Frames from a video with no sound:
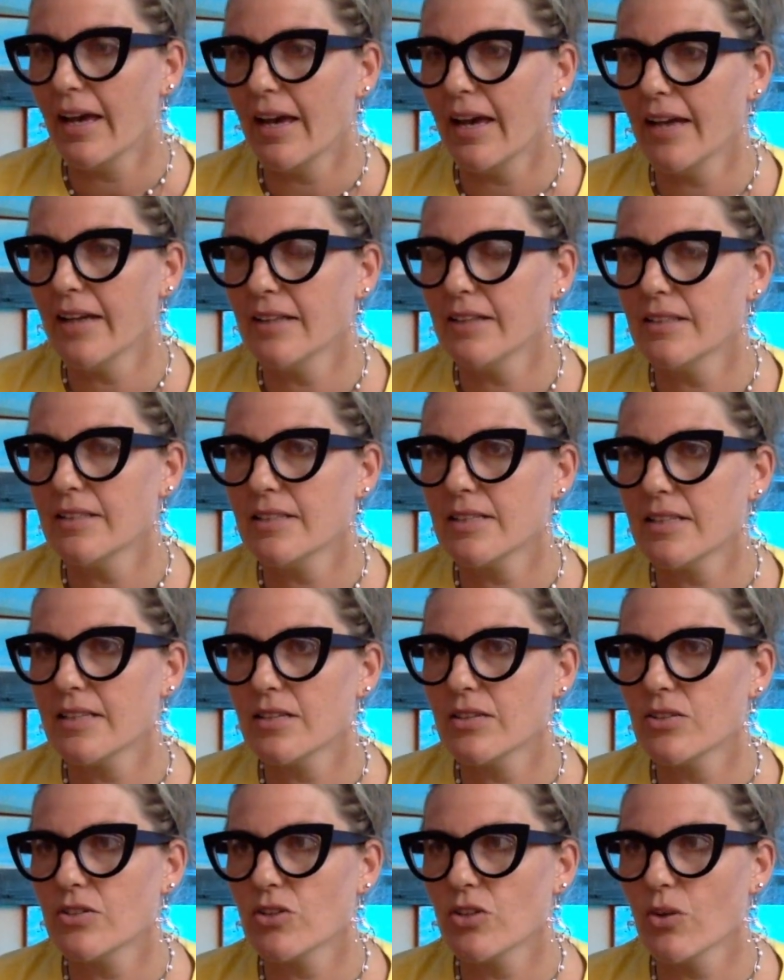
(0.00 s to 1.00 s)
And
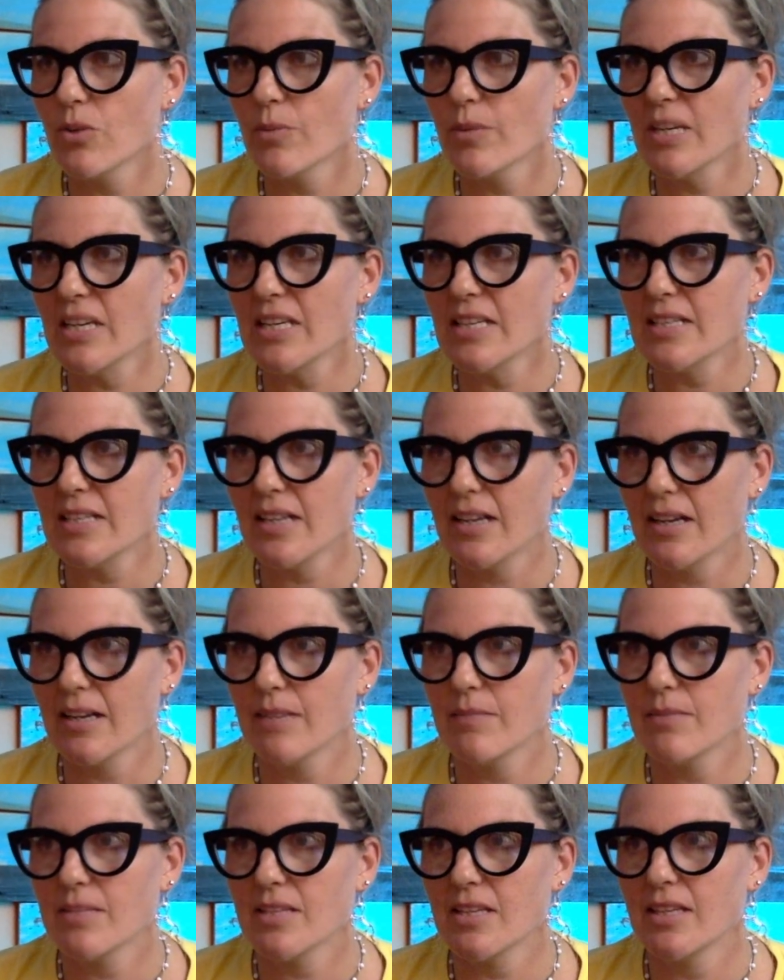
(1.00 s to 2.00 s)
so many
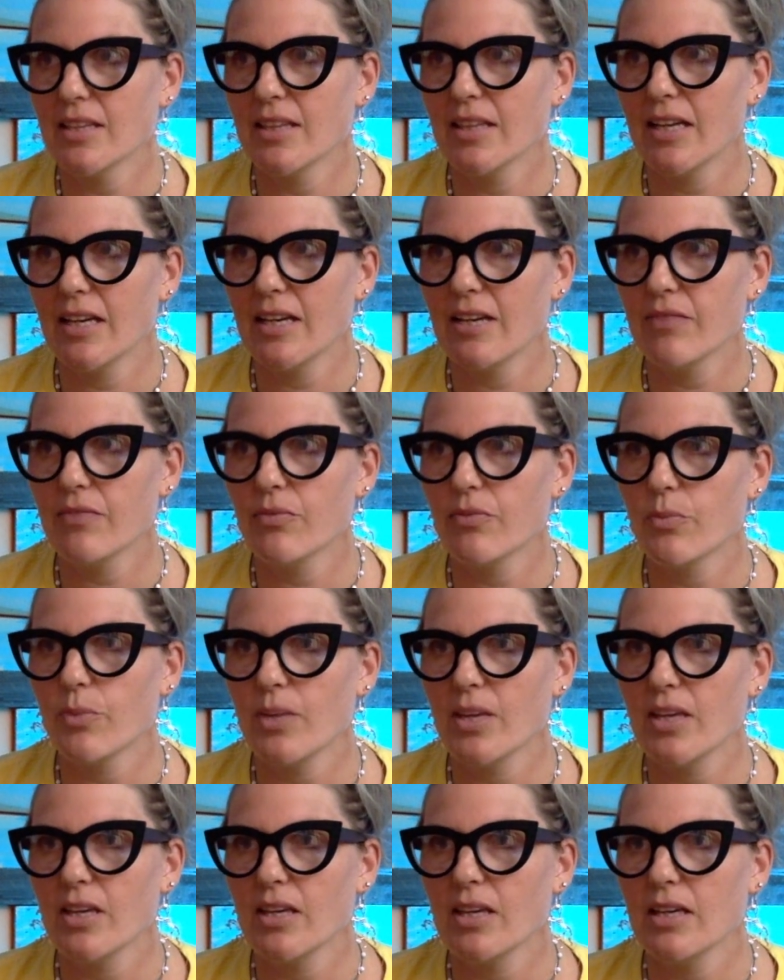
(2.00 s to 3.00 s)
times in life,
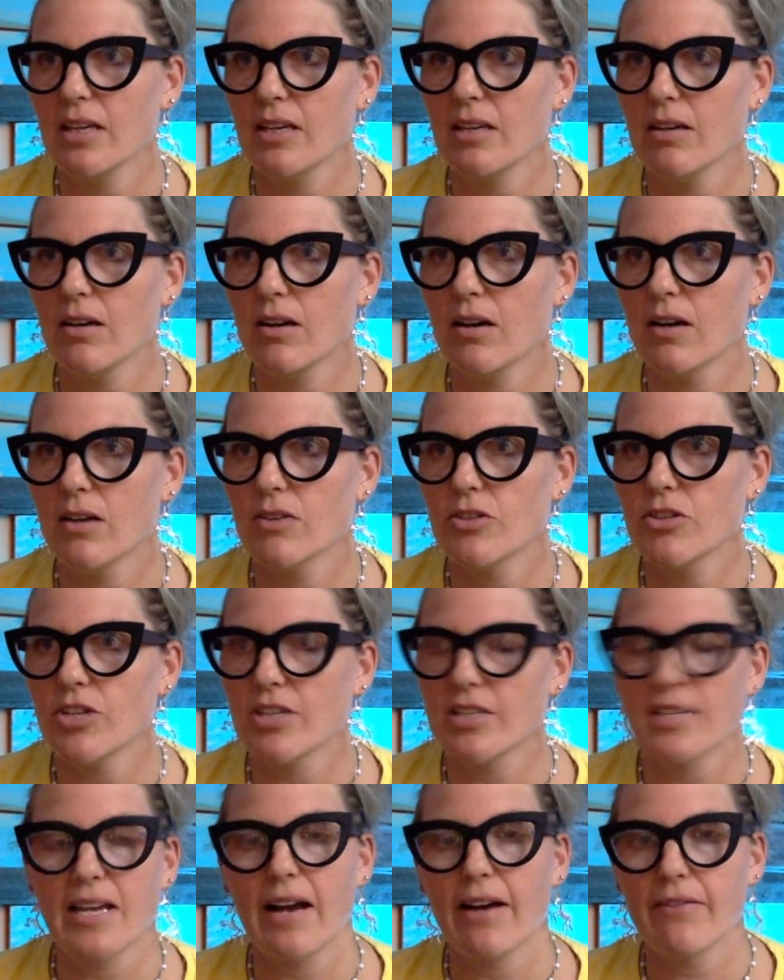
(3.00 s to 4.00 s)
we
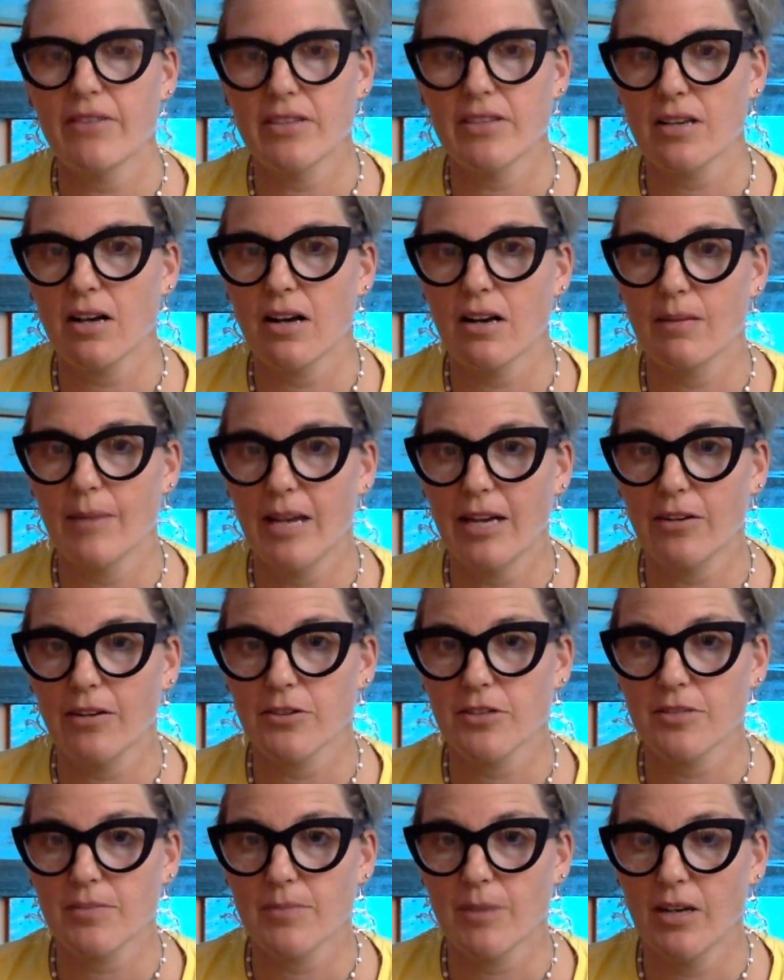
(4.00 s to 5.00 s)
just have this automatic
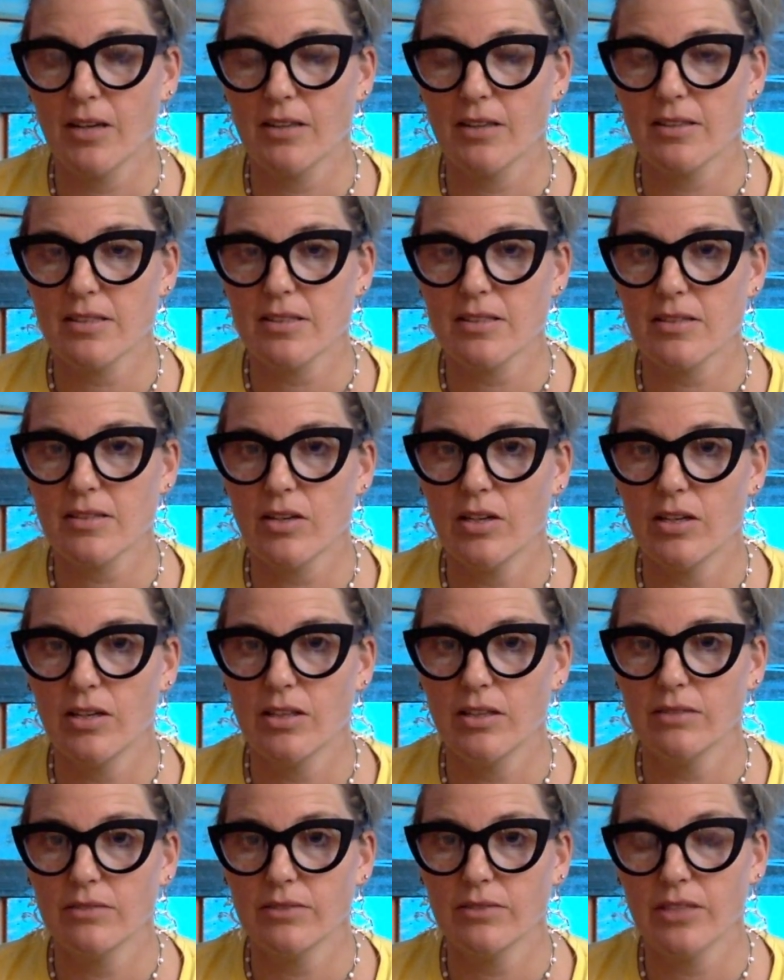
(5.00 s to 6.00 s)
response
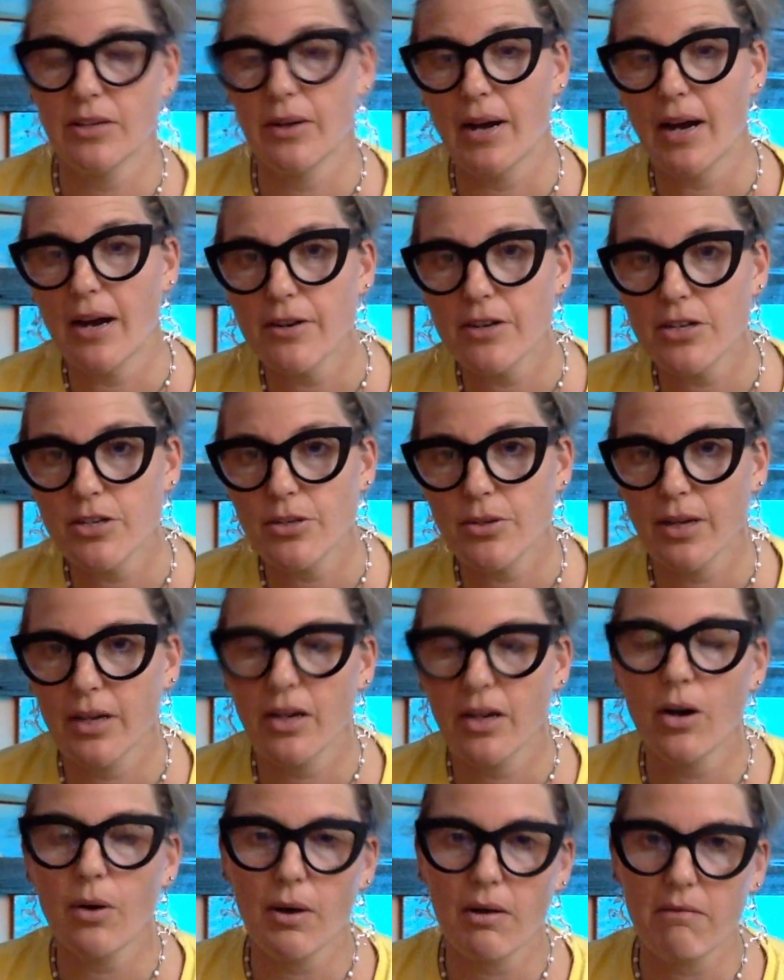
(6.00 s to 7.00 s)
of, how are you
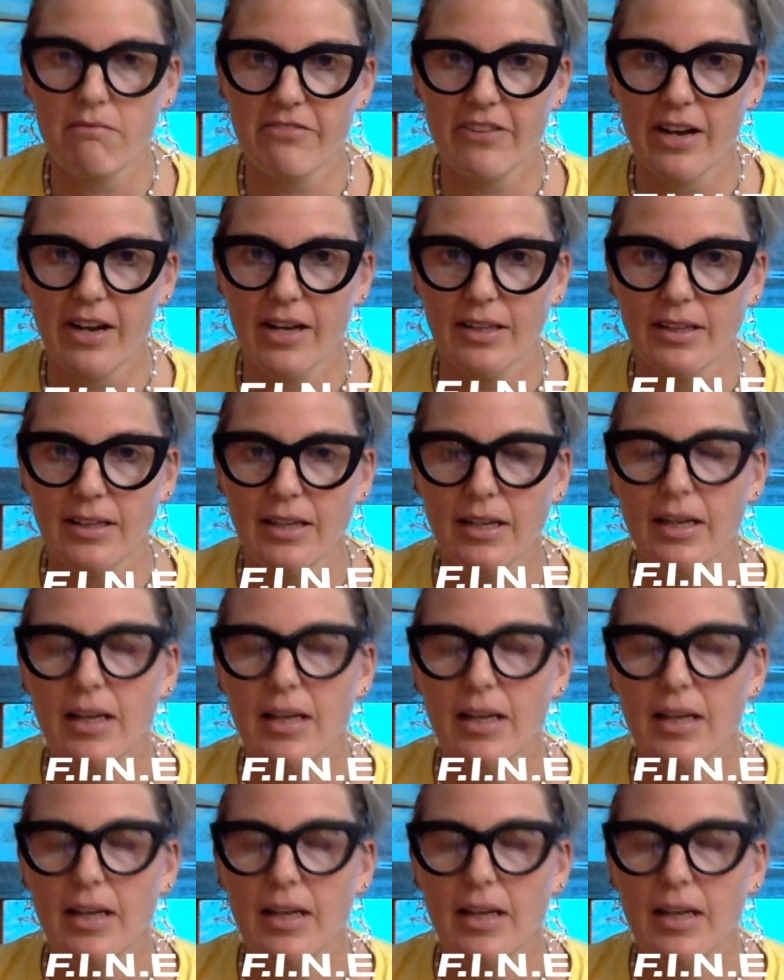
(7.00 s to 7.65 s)
doing? Oh, I'm fine.